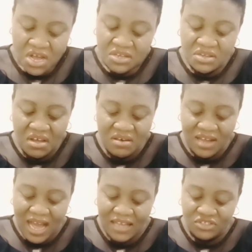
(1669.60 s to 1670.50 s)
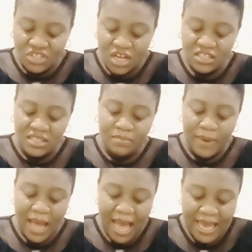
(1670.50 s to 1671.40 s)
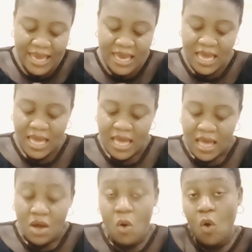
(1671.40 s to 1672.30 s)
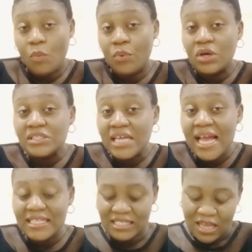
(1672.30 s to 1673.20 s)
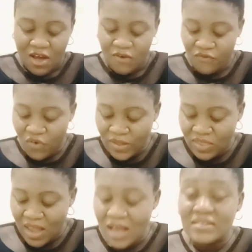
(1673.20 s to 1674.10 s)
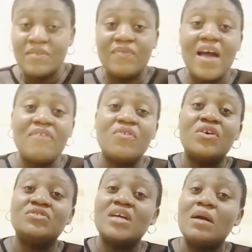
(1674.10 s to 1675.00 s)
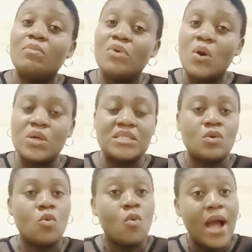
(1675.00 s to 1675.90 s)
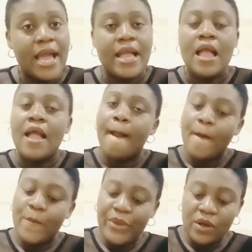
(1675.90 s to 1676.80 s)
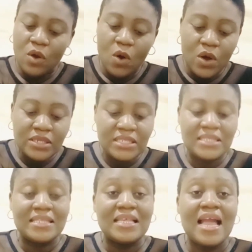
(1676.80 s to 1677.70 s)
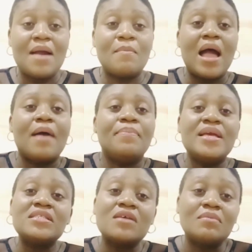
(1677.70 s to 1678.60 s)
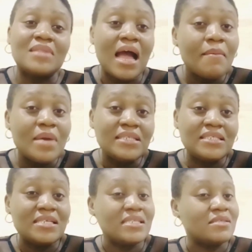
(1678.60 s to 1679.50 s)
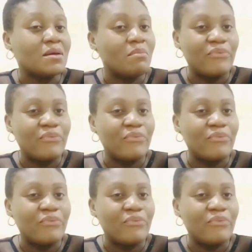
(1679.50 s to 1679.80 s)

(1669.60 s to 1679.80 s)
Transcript: So you can just buy or budget 4,500 blocks. Why? Because there might be some damages, some